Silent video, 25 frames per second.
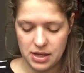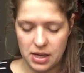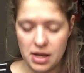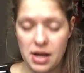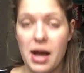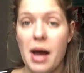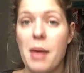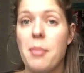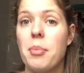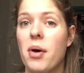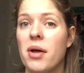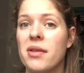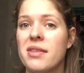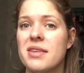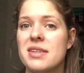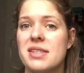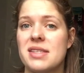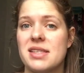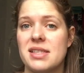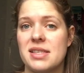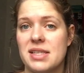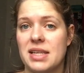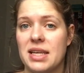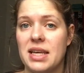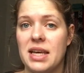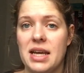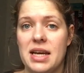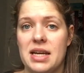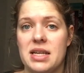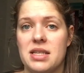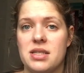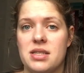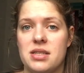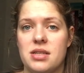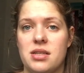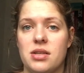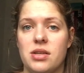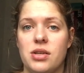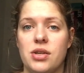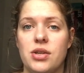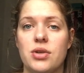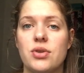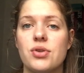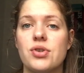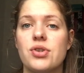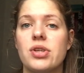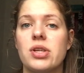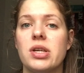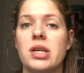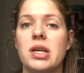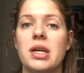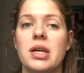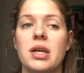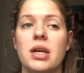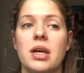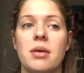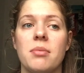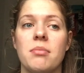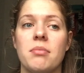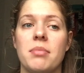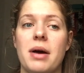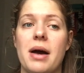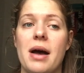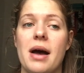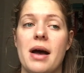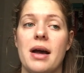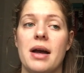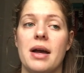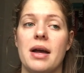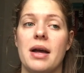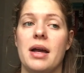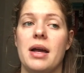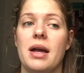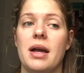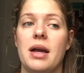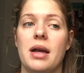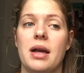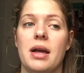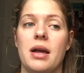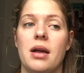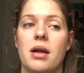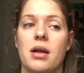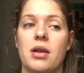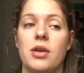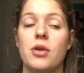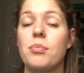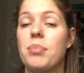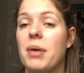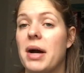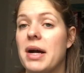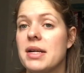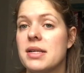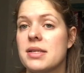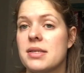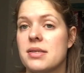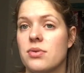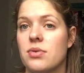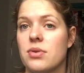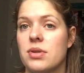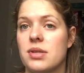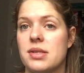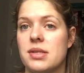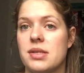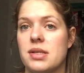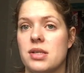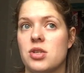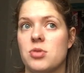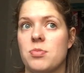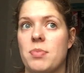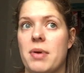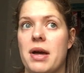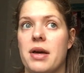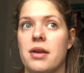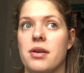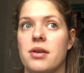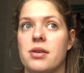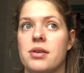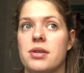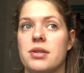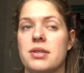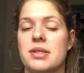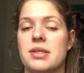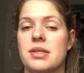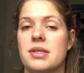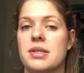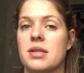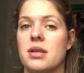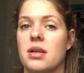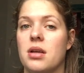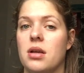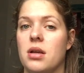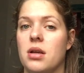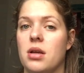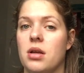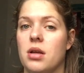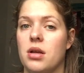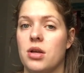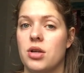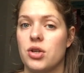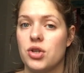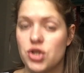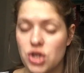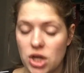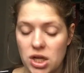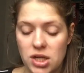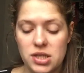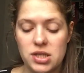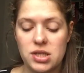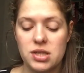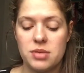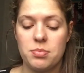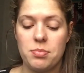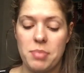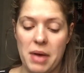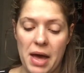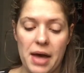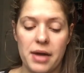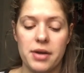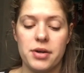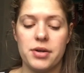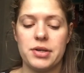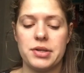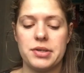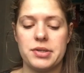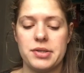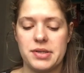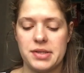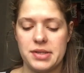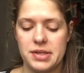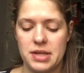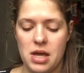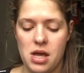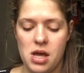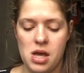I bought this as a kit. Usually you buy Soda Stitch patterns, just patterns.